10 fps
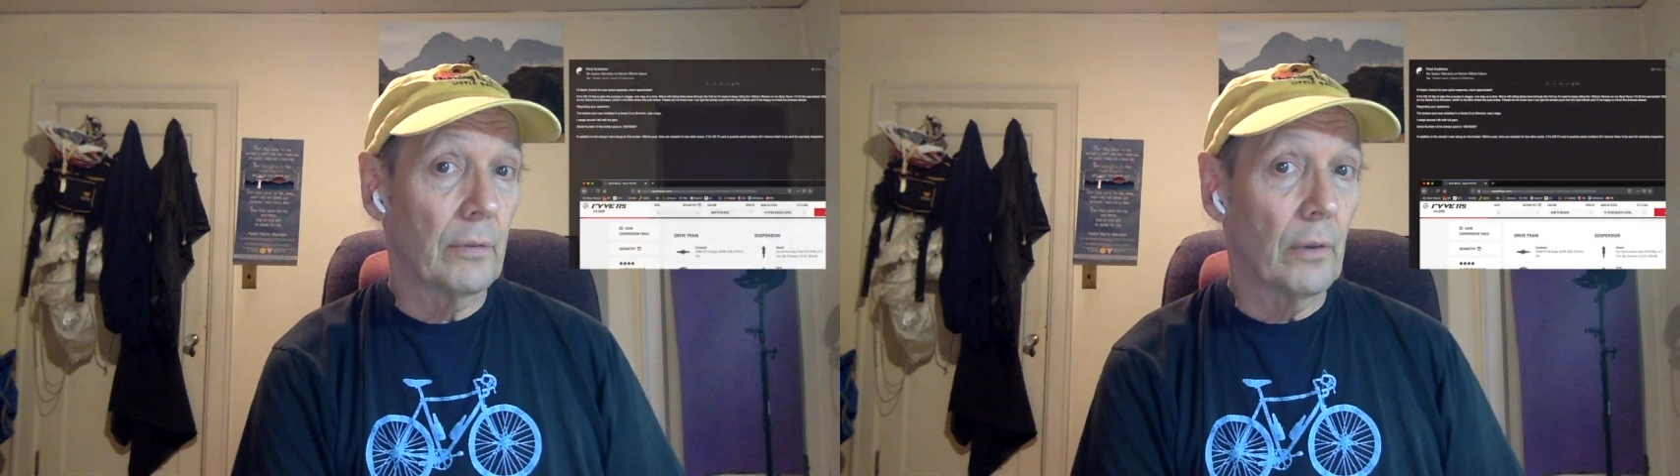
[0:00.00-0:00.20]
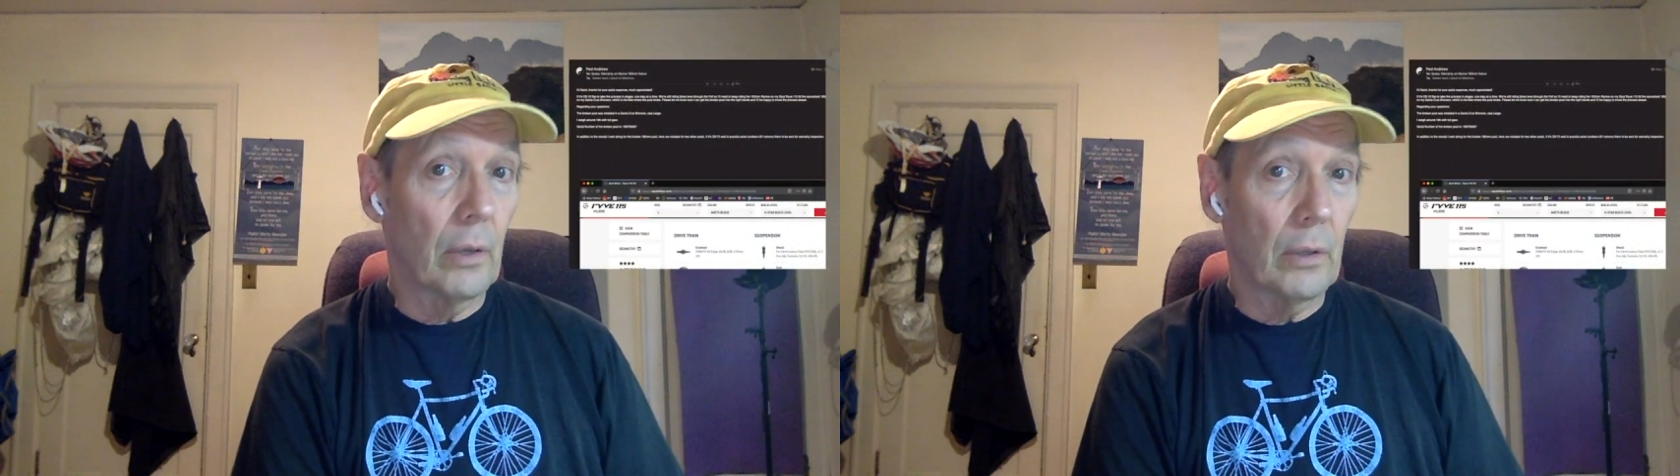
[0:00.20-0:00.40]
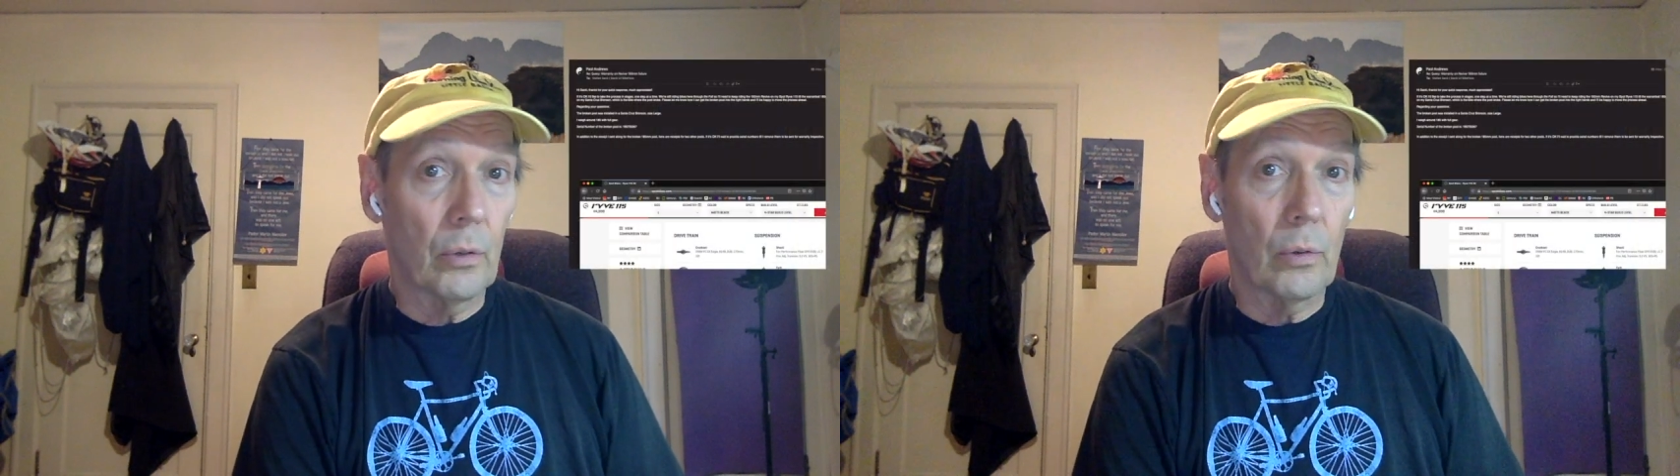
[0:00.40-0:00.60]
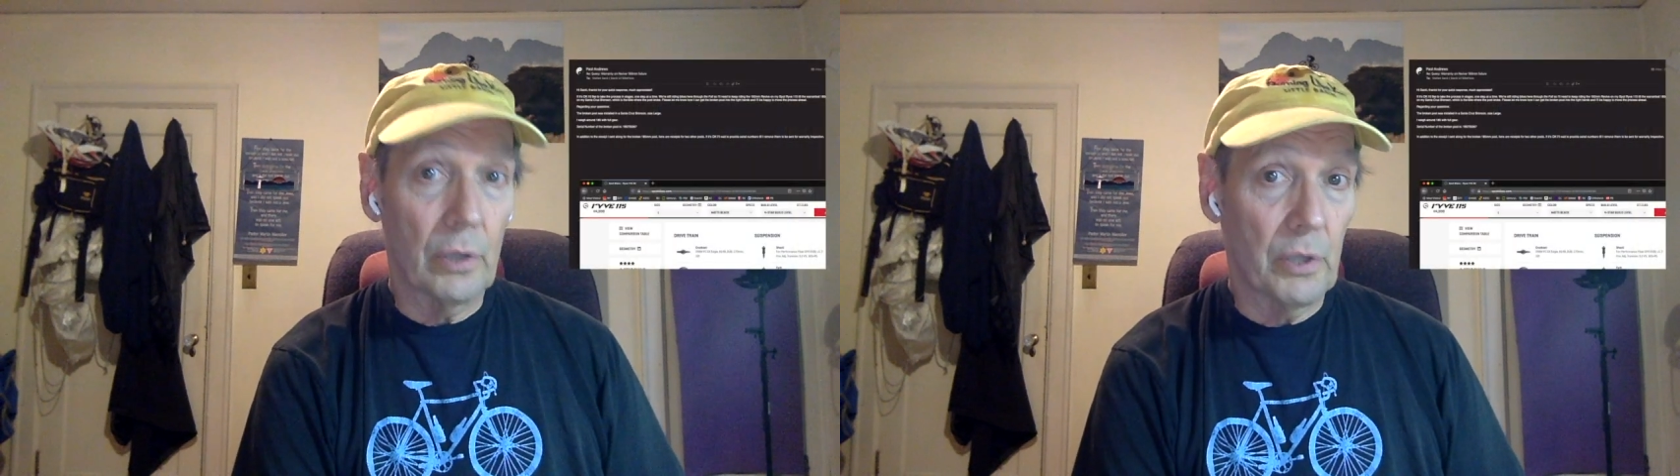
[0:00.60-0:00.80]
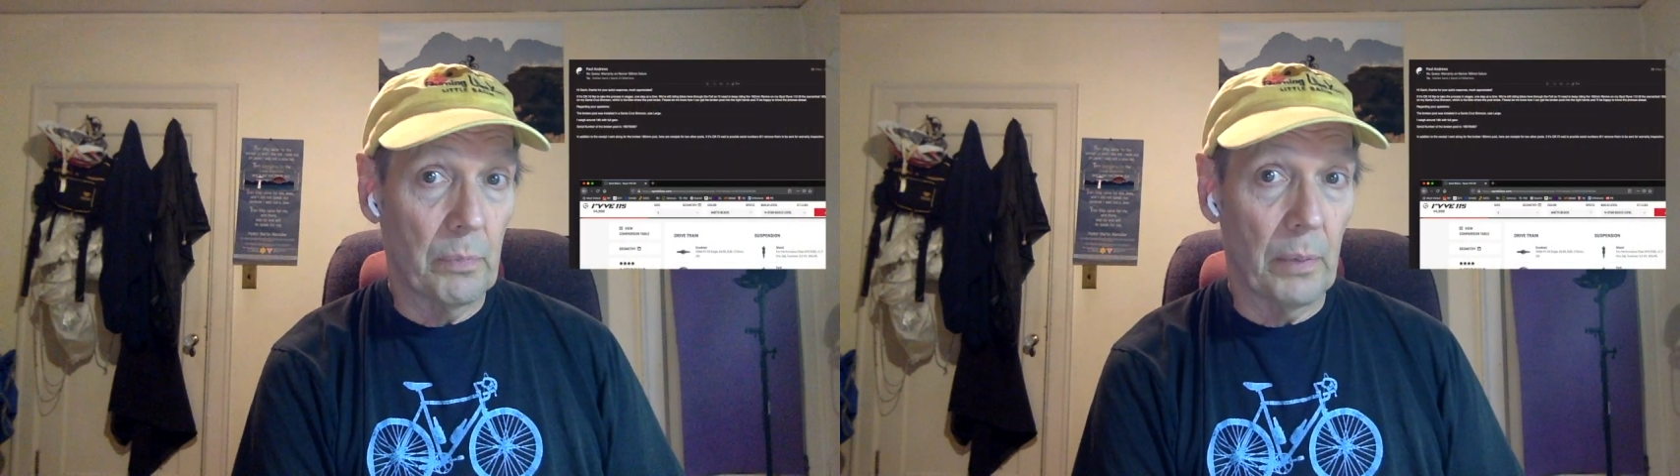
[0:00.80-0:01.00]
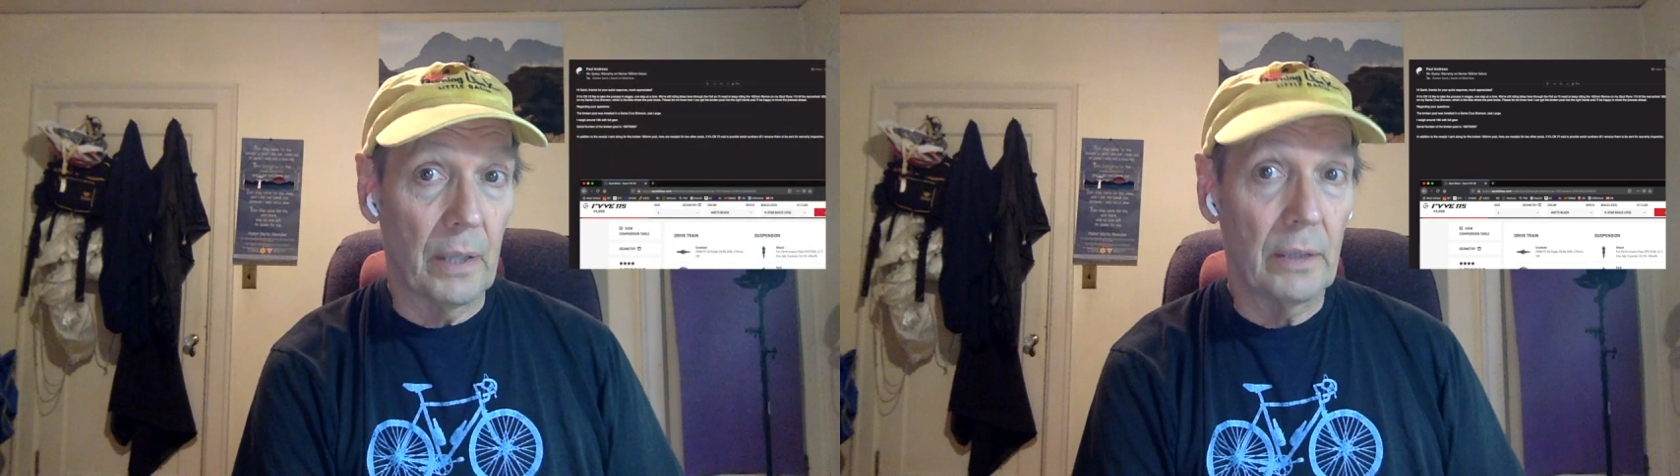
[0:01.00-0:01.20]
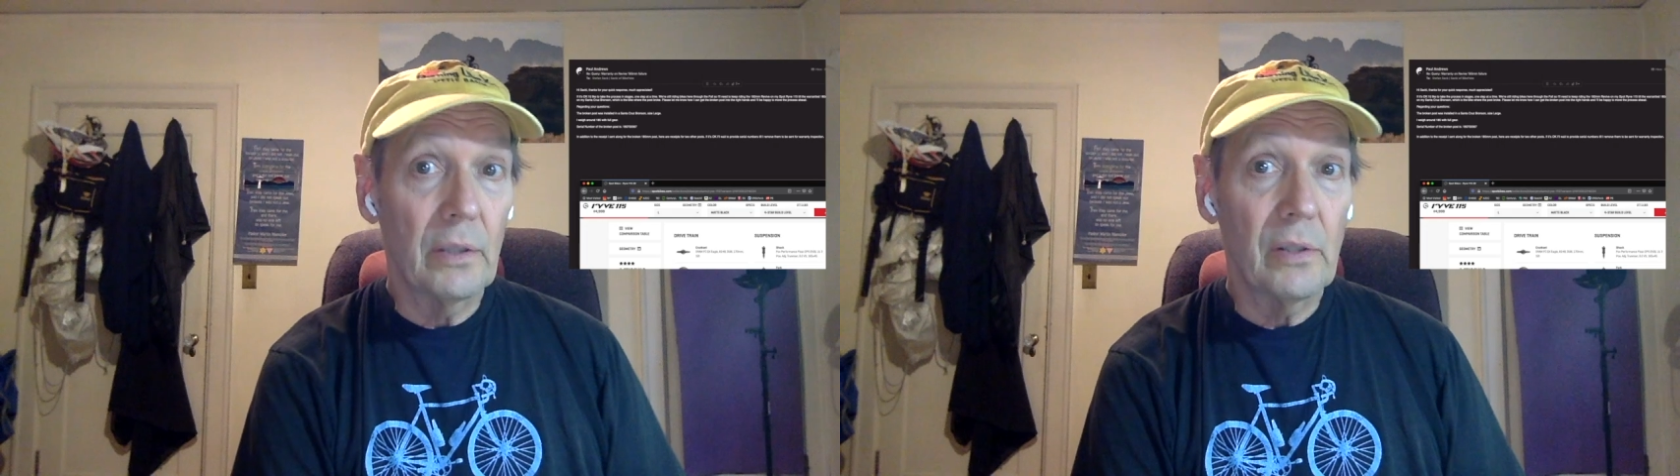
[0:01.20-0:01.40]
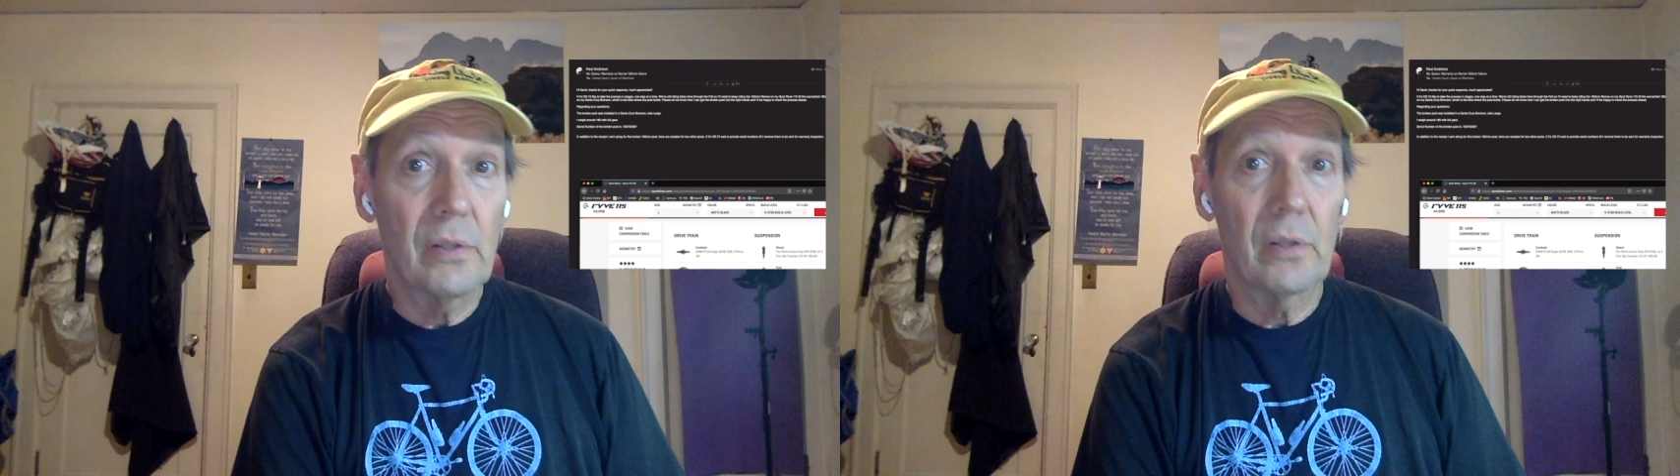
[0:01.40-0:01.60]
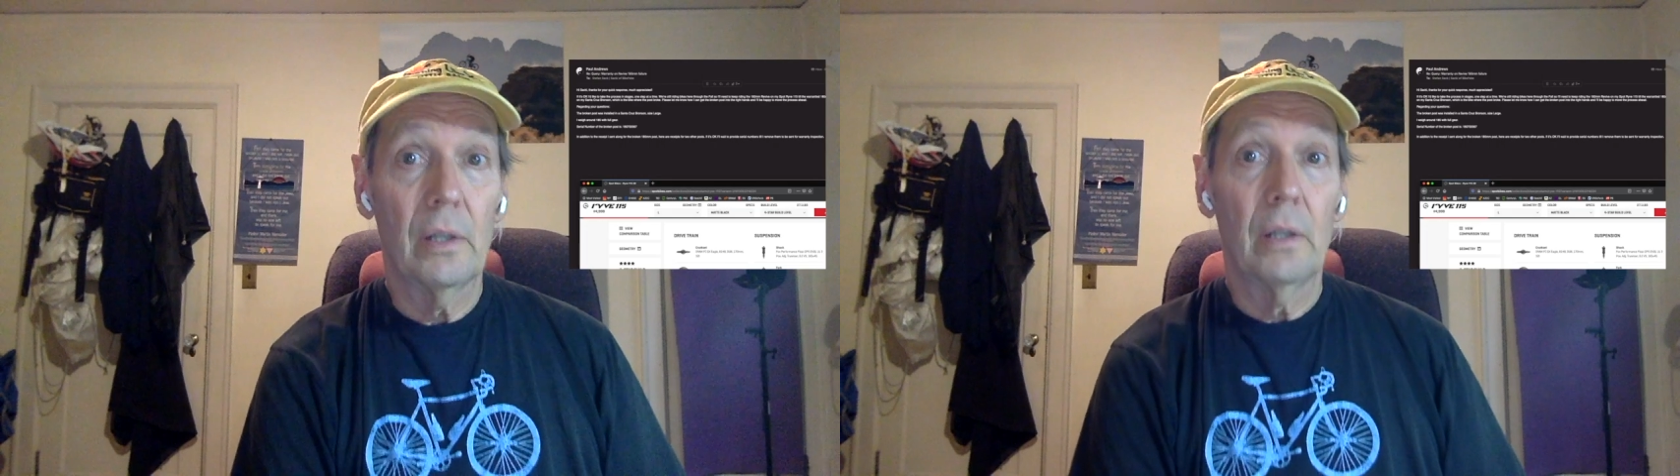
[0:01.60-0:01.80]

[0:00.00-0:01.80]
all correspondence.